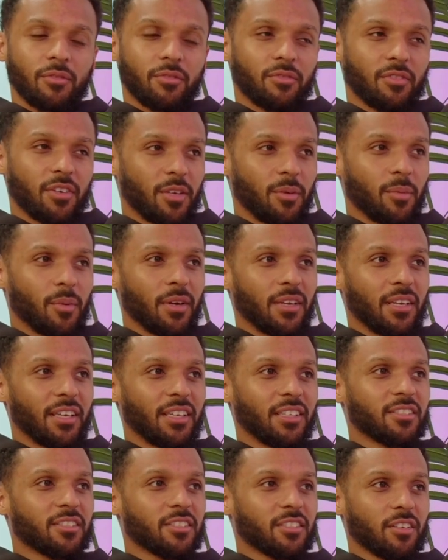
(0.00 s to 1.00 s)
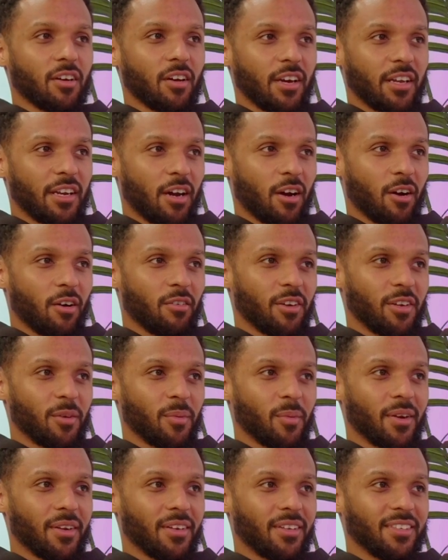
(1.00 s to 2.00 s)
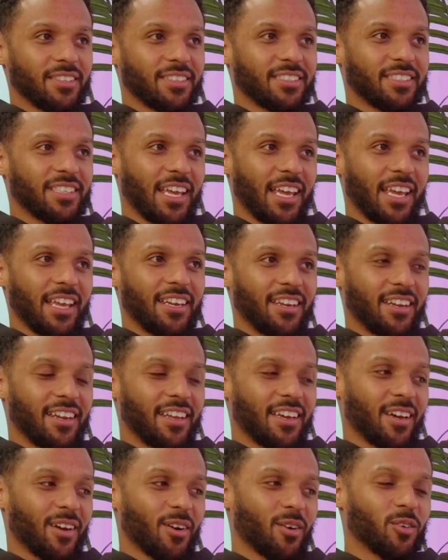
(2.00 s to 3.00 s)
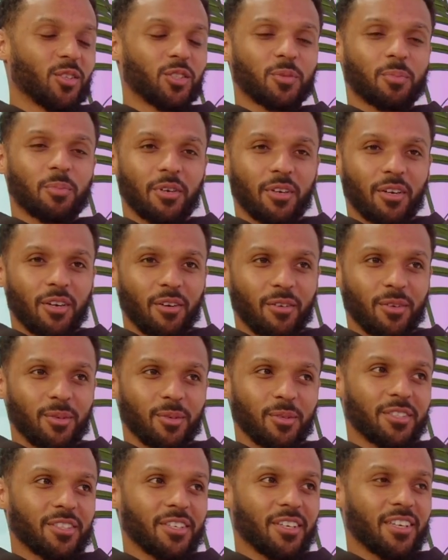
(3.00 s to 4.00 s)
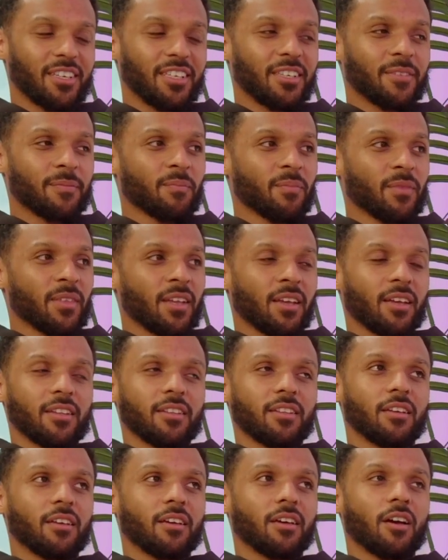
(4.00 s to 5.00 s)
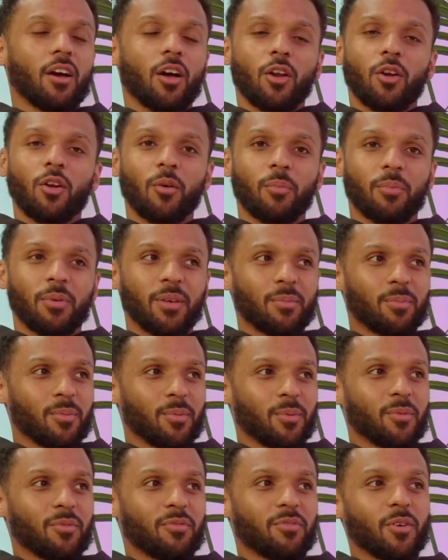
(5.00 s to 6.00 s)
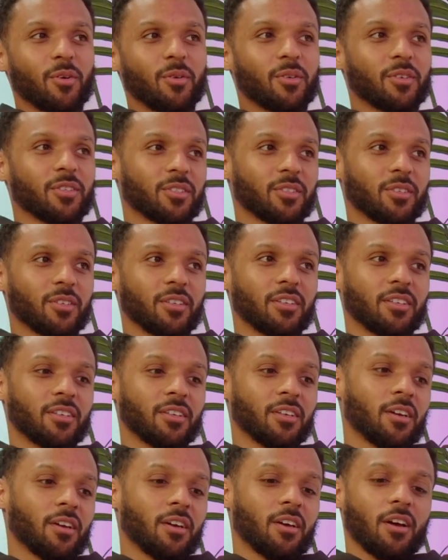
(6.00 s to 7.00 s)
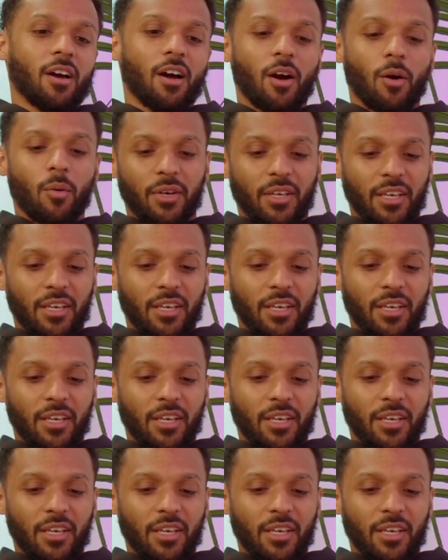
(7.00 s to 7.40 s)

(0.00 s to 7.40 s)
for anyone that is starting out or anyone that's in their entrepreneurial journey. That a lot of people focus on, I want to